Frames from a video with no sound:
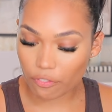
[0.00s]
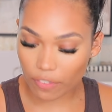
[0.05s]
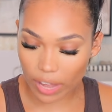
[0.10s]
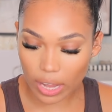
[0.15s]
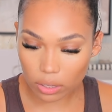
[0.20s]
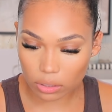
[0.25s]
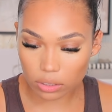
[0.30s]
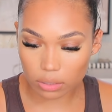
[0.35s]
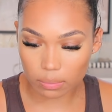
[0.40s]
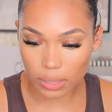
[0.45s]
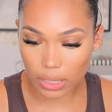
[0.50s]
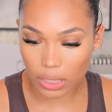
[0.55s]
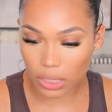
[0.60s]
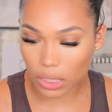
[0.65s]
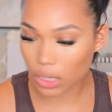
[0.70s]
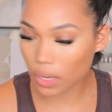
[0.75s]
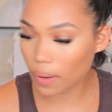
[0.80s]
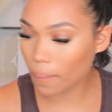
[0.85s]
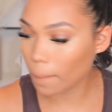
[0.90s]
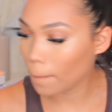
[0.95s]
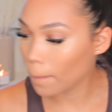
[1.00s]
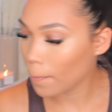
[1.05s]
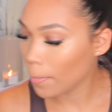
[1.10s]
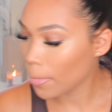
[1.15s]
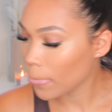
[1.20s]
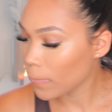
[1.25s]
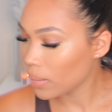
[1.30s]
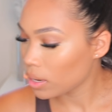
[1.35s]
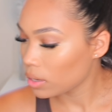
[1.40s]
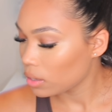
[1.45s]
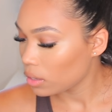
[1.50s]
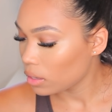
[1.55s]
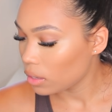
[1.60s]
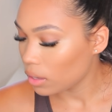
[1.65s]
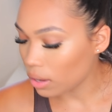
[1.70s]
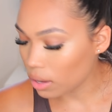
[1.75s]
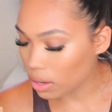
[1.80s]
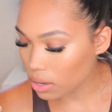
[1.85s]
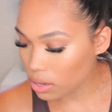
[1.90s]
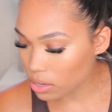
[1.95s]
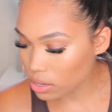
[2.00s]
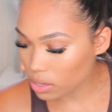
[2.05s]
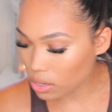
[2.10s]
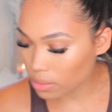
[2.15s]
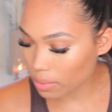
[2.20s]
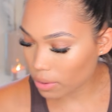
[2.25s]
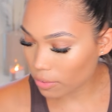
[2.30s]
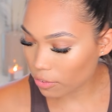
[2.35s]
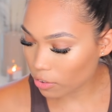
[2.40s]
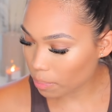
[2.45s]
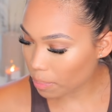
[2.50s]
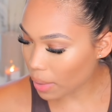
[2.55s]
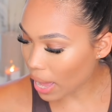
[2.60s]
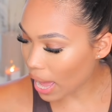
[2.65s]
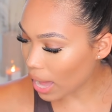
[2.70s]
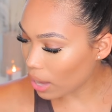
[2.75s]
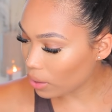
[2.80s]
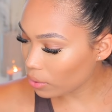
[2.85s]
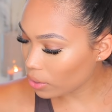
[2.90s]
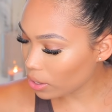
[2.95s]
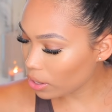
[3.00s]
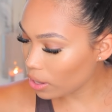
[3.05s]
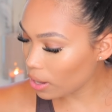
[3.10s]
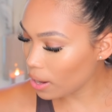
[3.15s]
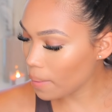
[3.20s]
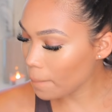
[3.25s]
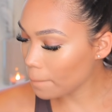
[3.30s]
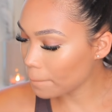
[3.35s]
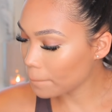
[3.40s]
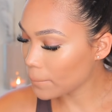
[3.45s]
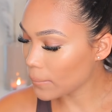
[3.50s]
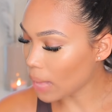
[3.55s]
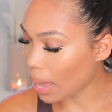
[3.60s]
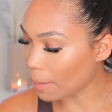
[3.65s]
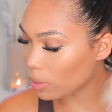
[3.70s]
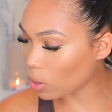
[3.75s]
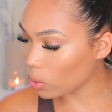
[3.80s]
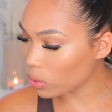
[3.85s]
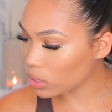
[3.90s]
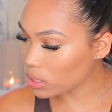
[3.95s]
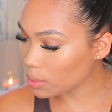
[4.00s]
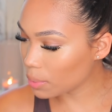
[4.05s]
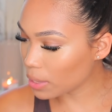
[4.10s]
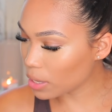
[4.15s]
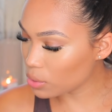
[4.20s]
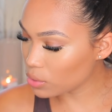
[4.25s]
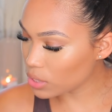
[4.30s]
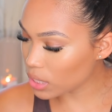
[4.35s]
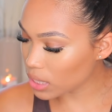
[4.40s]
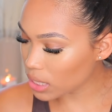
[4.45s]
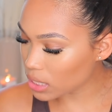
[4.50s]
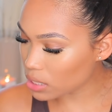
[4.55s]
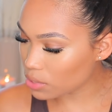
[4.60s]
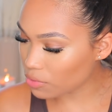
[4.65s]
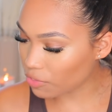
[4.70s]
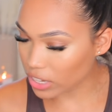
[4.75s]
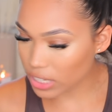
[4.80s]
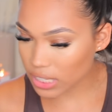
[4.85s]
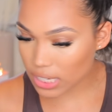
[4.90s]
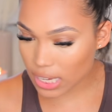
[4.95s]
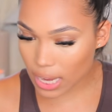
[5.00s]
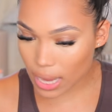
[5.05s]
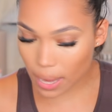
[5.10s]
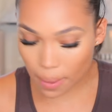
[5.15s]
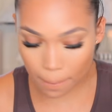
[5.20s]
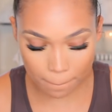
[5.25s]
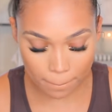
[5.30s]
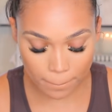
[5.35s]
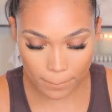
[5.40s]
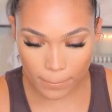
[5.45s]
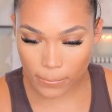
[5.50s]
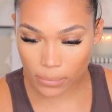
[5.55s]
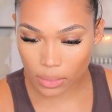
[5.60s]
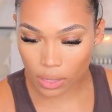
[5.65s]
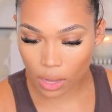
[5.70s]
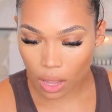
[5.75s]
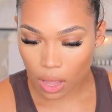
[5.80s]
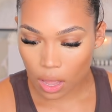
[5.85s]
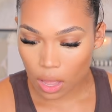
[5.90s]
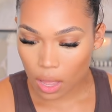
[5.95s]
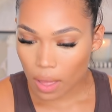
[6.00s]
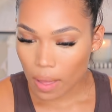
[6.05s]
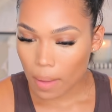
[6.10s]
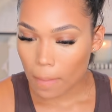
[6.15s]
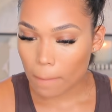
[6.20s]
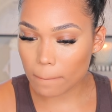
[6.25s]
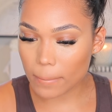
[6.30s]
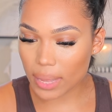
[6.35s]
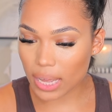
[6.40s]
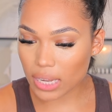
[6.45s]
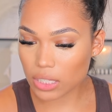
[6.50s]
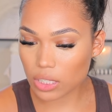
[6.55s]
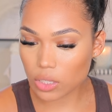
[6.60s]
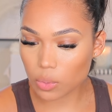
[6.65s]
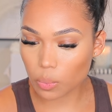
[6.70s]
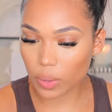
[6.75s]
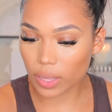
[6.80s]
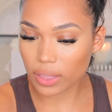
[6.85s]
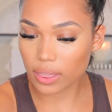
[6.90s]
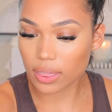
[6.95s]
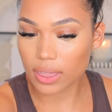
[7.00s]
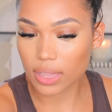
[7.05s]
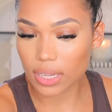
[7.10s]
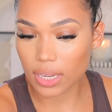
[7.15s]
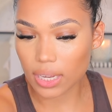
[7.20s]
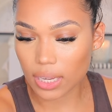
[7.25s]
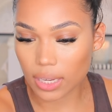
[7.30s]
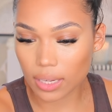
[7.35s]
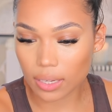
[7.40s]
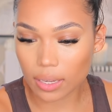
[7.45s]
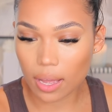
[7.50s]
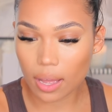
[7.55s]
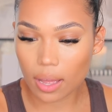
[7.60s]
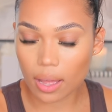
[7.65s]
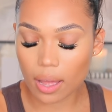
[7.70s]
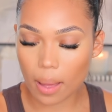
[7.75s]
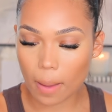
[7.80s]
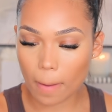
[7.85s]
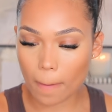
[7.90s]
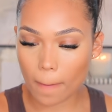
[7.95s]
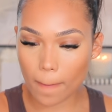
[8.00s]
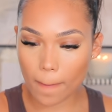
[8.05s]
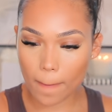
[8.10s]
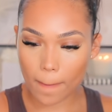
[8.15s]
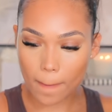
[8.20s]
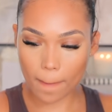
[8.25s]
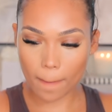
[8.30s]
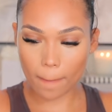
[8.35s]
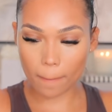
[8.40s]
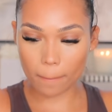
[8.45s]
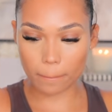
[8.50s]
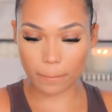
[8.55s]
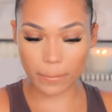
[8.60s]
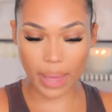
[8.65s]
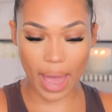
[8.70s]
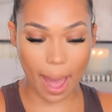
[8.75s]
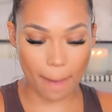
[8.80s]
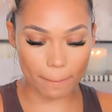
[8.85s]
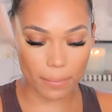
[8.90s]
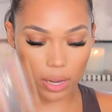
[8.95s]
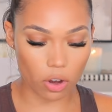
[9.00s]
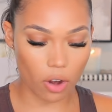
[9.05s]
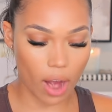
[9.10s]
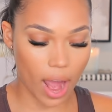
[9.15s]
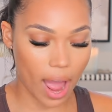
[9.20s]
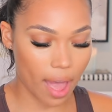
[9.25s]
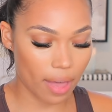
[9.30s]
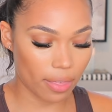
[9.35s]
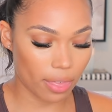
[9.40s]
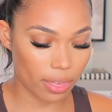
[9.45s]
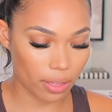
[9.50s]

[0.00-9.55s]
failed me. Um, for powder, I'm going to be using this Fenty mixed with the Pat McGrath